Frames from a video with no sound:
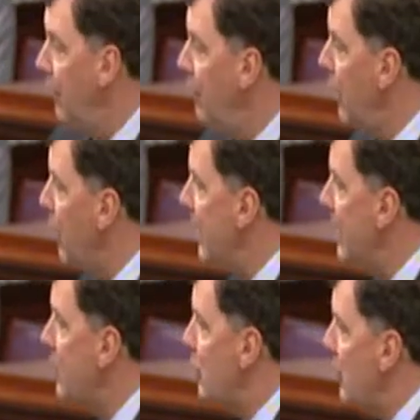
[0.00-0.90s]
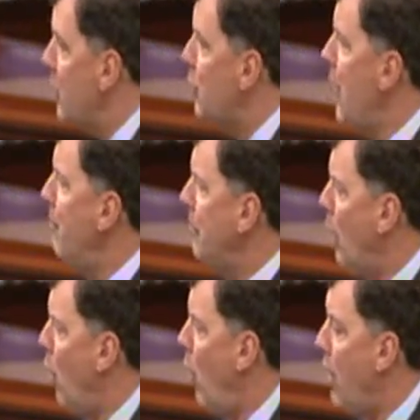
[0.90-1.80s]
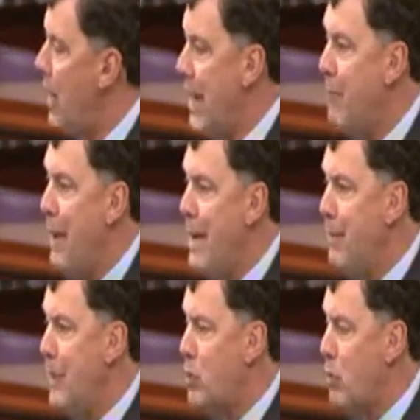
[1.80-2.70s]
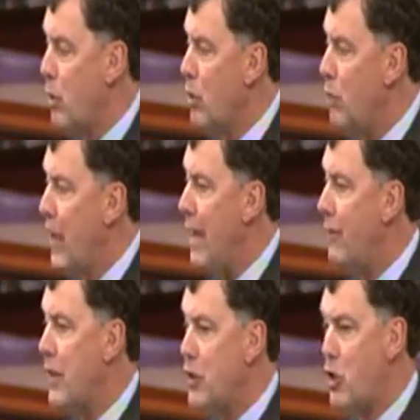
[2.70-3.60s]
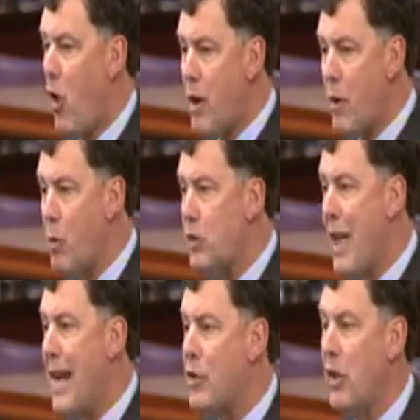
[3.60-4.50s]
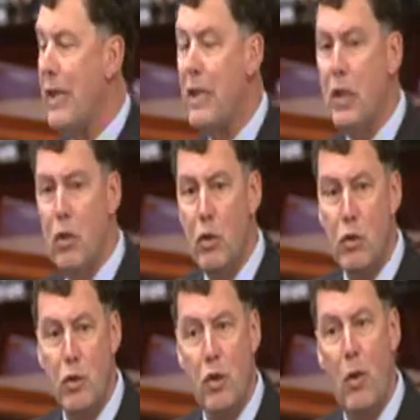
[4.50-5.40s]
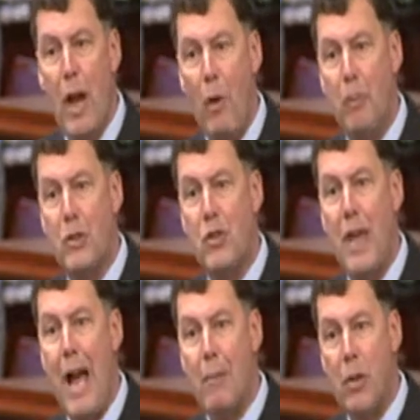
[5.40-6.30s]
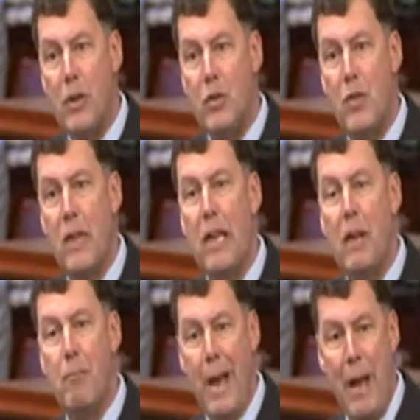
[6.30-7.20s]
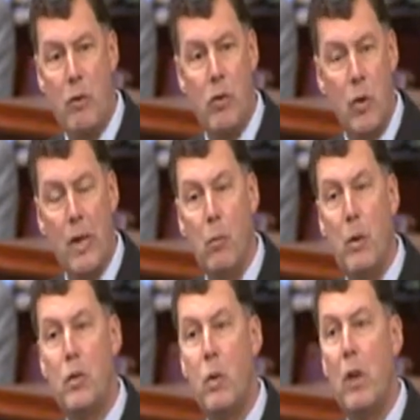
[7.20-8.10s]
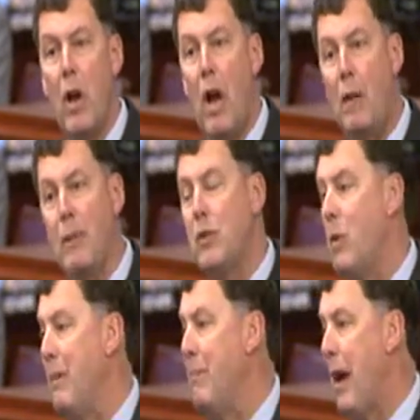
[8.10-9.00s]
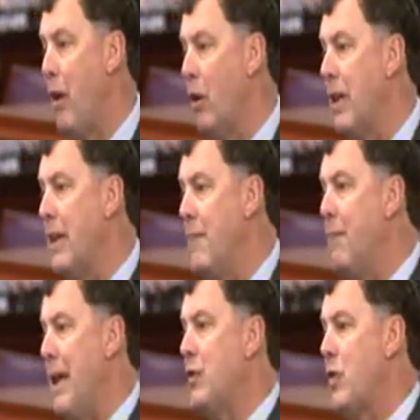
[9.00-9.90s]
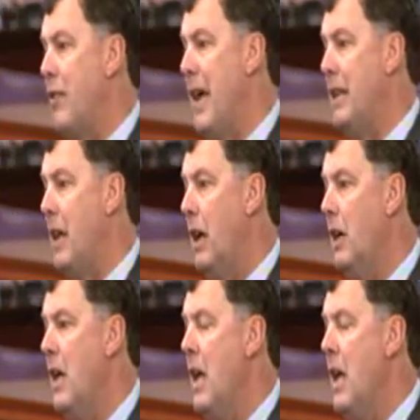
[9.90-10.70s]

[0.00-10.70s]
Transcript: There is some lore, and it may be true, that the Charter was actually used to help establish the boundary, which would between Maryland and Pennsylvania.